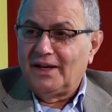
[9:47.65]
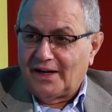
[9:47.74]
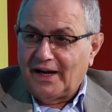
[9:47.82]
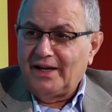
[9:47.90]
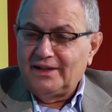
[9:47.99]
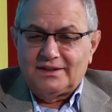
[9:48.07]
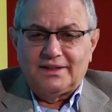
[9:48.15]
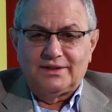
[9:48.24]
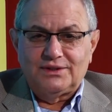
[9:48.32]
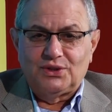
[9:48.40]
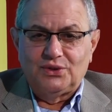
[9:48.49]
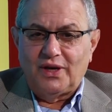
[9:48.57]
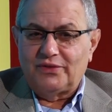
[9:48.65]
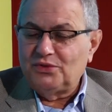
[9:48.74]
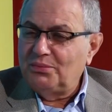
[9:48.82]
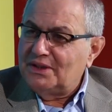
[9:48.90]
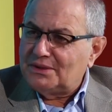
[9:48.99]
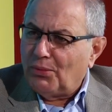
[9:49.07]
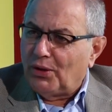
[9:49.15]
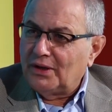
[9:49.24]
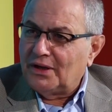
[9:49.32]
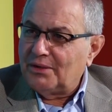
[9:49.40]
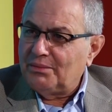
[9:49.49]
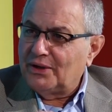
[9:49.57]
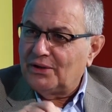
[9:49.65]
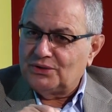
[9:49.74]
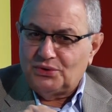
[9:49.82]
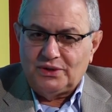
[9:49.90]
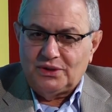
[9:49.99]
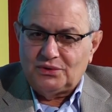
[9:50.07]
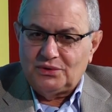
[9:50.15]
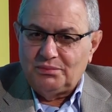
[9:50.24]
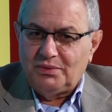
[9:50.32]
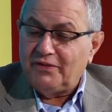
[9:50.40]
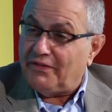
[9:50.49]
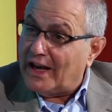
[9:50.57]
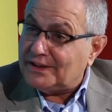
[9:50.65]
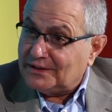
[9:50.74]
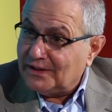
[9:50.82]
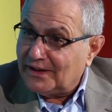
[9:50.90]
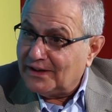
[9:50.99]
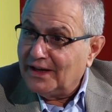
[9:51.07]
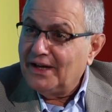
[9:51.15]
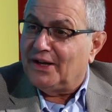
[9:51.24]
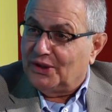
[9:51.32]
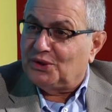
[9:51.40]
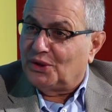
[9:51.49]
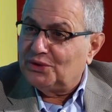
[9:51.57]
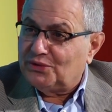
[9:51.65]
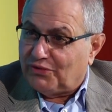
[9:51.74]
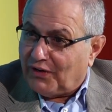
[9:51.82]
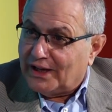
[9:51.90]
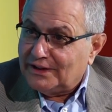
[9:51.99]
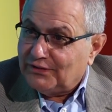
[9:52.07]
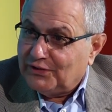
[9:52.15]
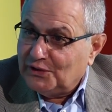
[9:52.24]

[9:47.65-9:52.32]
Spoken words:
Right? And so you have to be smaller because you need to be faster in order to find